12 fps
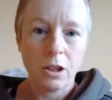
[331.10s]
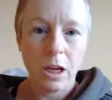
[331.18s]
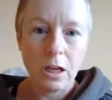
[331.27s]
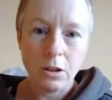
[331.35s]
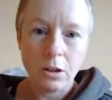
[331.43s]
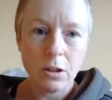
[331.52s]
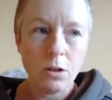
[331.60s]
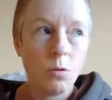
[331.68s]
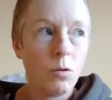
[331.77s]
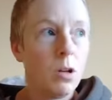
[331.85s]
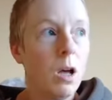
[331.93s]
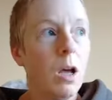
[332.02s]
changes in
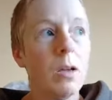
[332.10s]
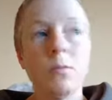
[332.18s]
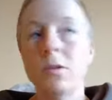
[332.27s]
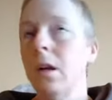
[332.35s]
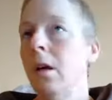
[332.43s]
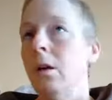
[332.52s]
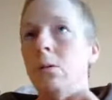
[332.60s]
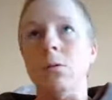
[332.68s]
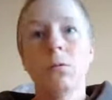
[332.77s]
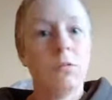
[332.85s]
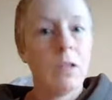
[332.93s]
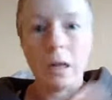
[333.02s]
your lives
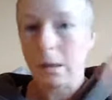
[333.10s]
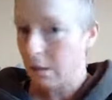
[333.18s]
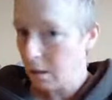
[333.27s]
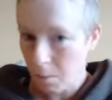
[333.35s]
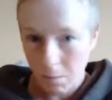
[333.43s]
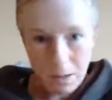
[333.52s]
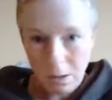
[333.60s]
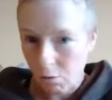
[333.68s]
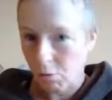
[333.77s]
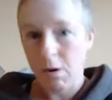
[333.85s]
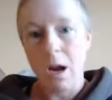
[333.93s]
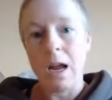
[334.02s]
or done something
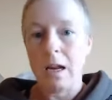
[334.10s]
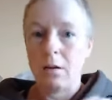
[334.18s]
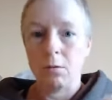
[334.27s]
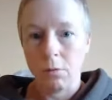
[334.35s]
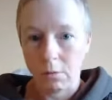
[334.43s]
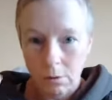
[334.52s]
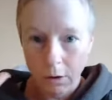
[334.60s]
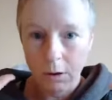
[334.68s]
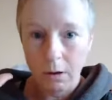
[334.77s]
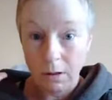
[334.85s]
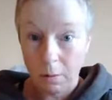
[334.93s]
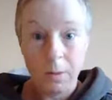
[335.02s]
great or,
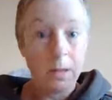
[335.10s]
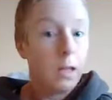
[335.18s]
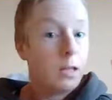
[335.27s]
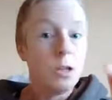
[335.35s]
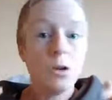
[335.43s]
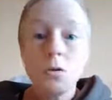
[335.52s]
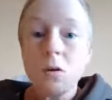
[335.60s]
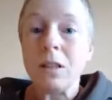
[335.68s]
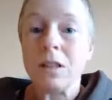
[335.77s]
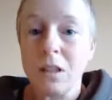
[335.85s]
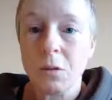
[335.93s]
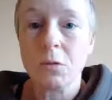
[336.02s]
something that you
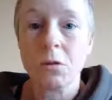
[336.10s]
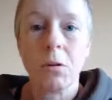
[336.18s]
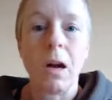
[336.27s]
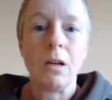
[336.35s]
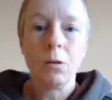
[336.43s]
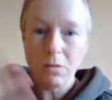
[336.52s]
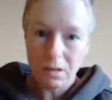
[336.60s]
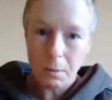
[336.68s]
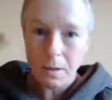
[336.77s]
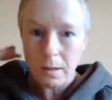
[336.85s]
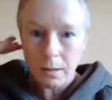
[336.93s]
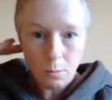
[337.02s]
consider as great, not
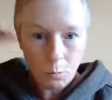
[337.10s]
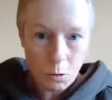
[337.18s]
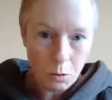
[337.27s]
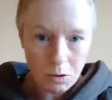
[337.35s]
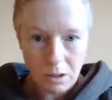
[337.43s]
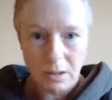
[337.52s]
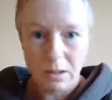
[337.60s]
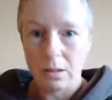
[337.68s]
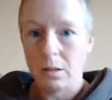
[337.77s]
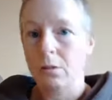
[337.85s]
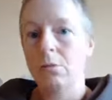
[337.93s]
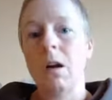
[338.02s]
something that the world
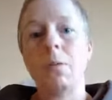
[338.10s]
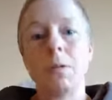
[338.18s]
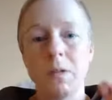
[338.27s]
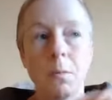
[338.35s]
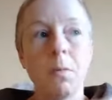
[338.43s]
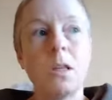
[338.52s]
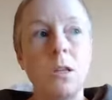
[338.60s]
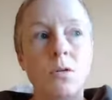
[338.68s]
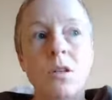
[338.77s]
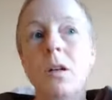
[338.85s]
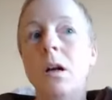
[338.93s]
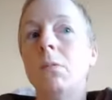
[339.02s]
considers as great, but something that you
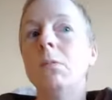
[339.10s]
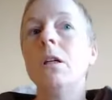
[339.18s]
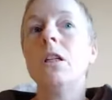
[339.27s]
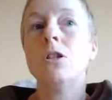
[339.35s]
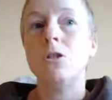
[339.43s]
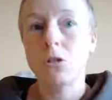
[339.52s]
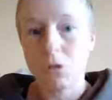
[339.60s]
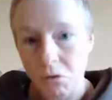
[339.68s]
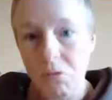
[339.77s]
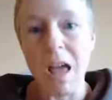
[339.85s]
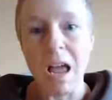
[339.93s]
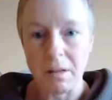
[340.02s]
said, I'm going to
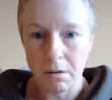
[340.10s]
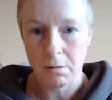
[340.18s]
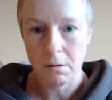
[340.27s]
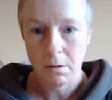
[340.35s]
do that,